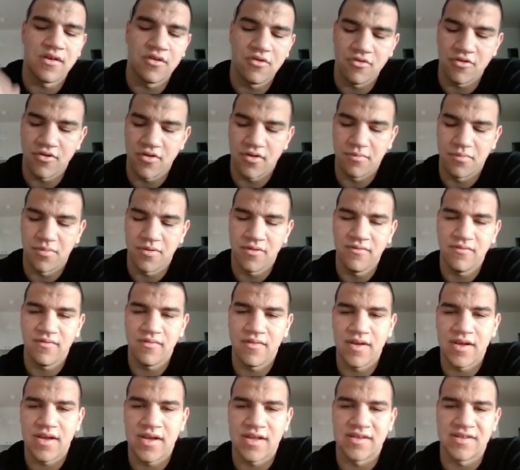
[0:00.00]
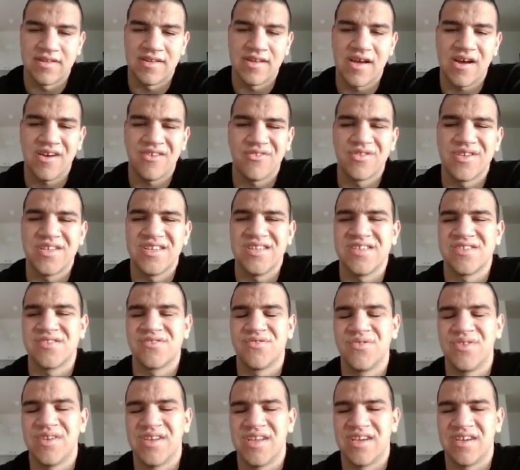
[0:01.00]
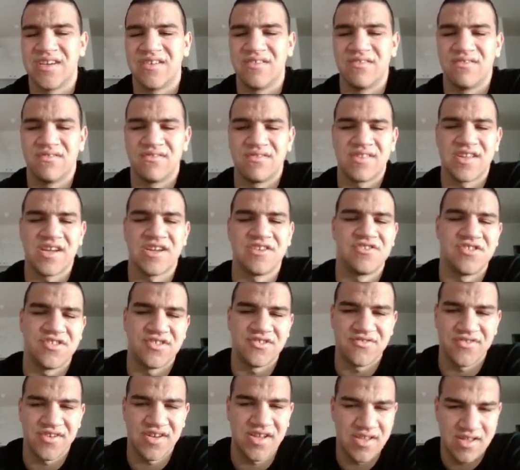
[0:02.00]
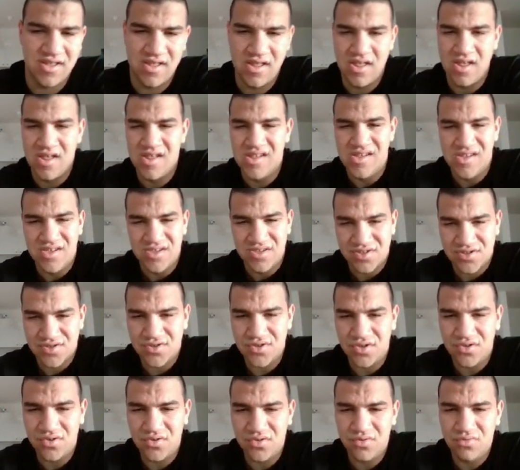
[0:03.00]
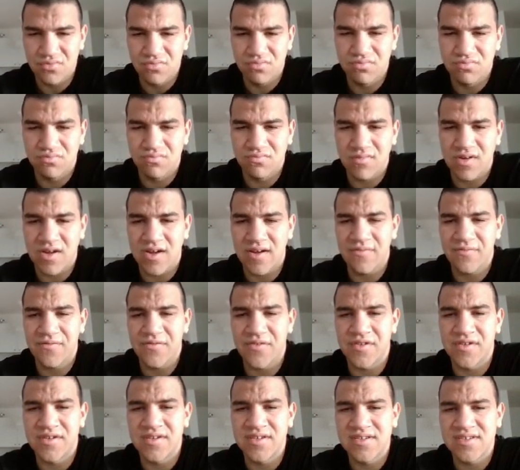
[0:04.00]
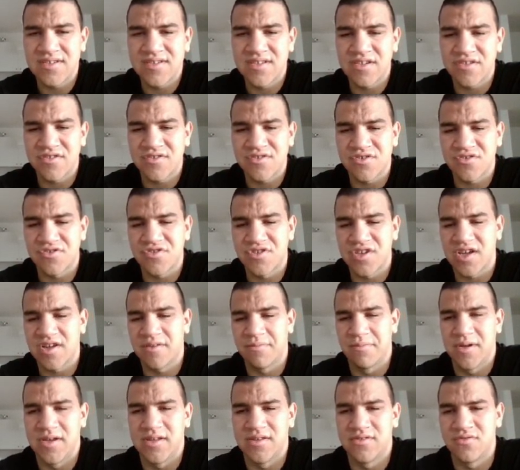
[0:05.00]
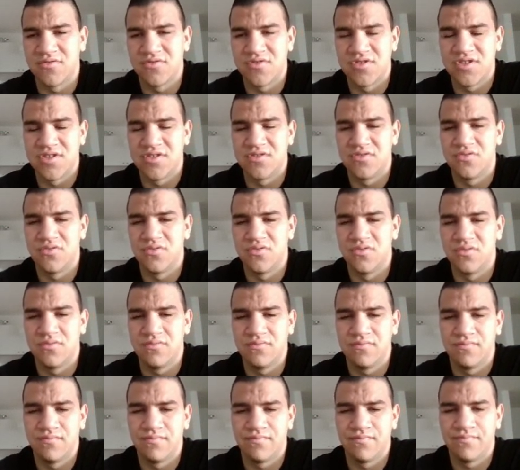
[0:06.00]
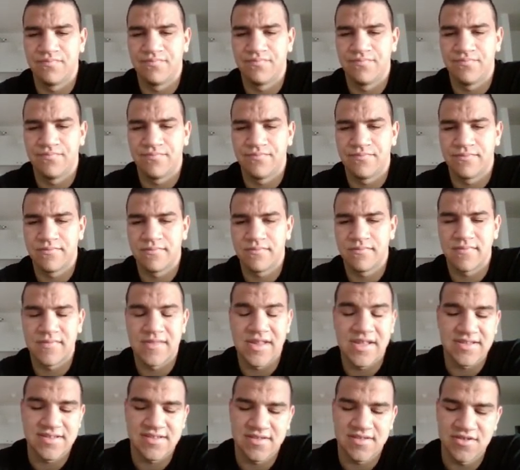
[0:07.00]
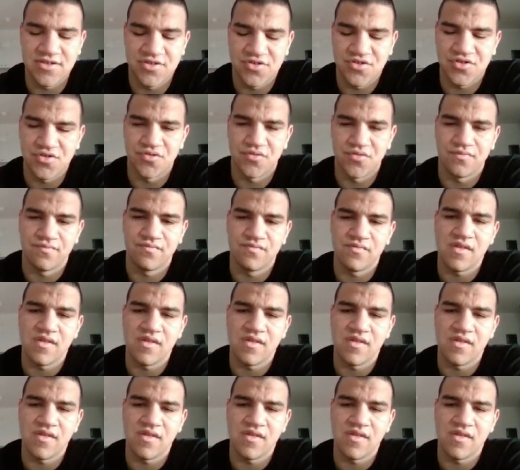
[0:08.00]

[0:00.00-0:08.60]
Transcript: Korobo, and now he is winning 93. So after this, there's a checkmate on g2. That's an issue.